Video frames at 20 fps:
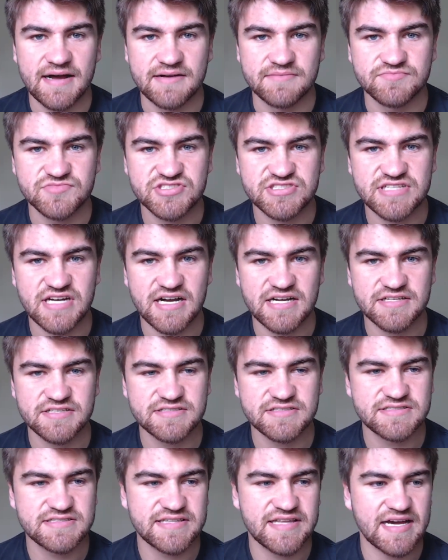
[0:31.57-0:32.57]

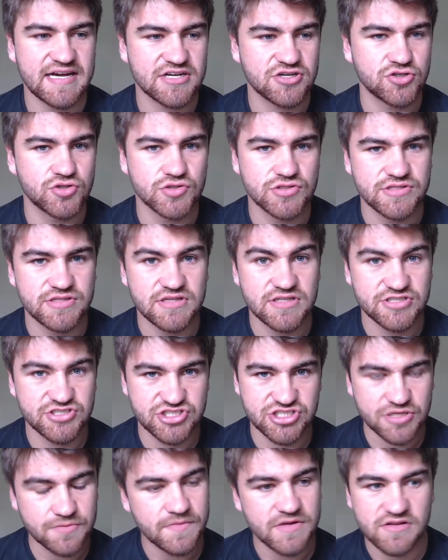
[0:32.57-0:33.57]
starters that could
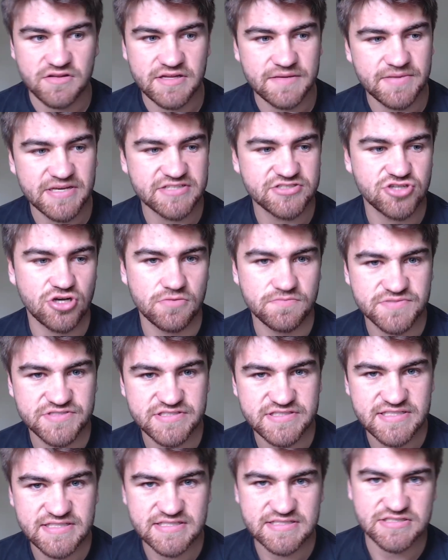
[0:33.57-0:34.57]
legitimately be top
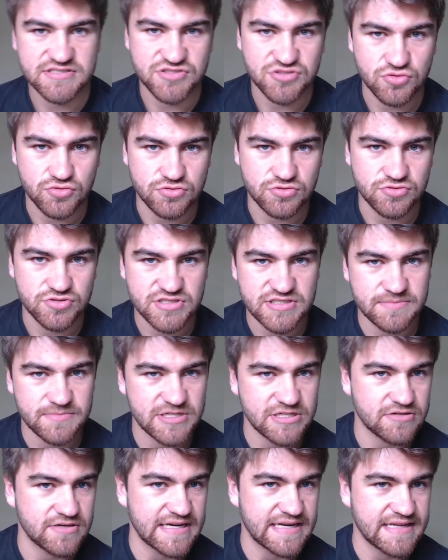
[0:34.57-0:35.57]
6 or
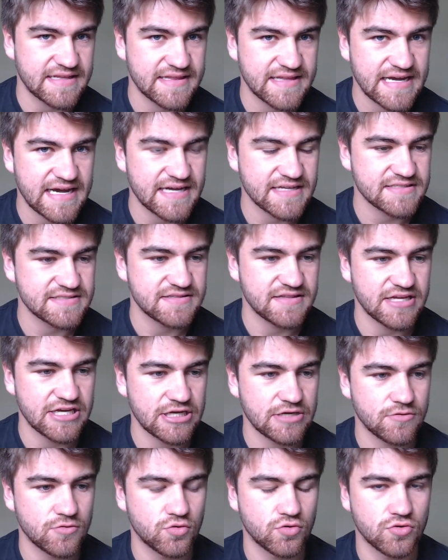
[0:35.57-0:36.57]
something like that,
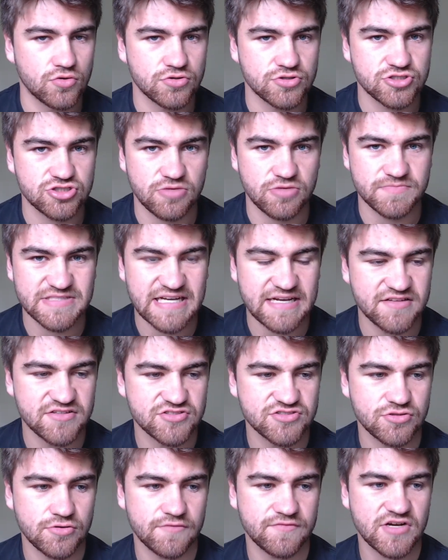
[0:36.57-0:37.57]
or top 10
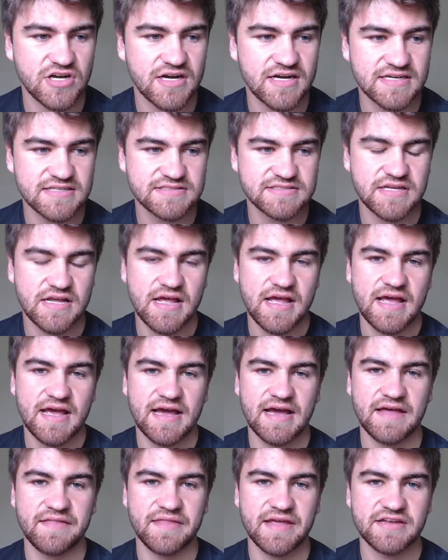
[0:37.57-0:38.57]
sort of guys,
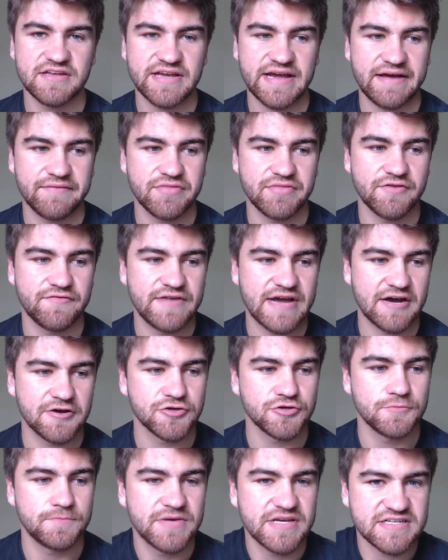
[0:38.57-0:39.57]
and then you have the
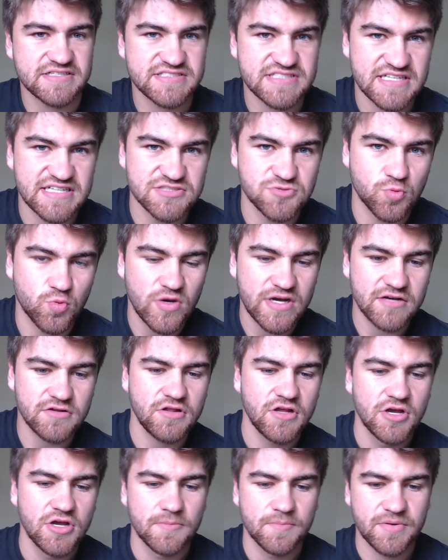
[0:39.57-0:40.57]
value picks as
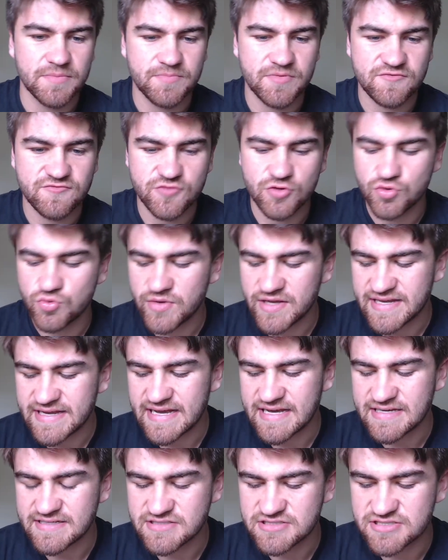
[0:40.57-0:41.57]
well. But before we
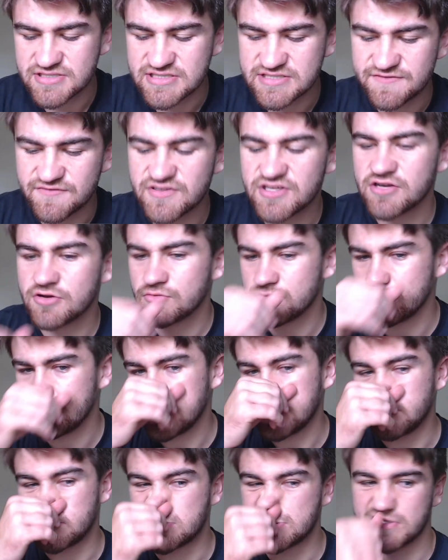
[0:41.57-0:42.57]
get into this video,
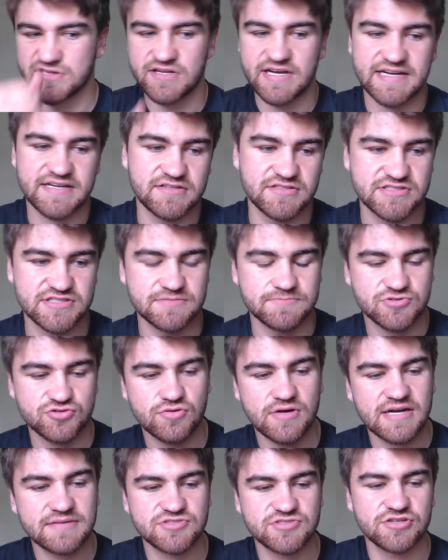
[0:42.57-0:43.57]
remember to like and
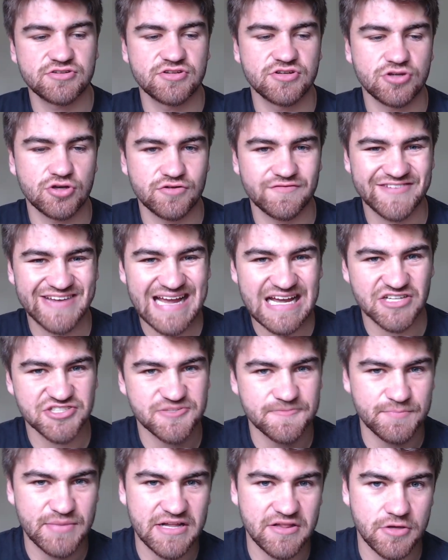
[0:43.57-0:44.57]
subscribe, turn the
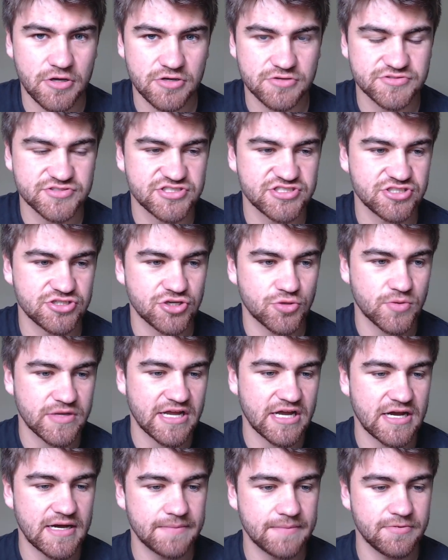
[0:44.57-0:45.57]
notification bell on so you know when
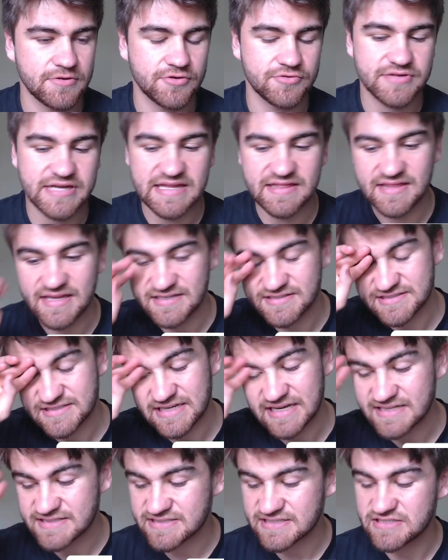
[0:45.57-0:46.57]
I upload, and let's
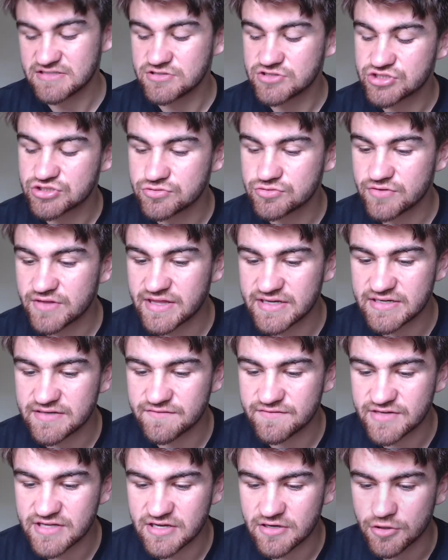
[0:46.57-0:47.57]
get into the
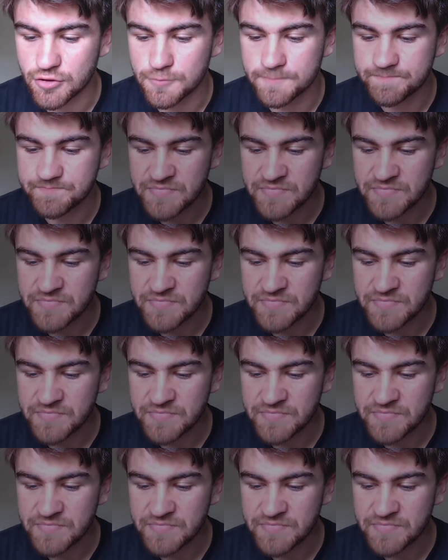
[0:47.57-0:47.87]
video.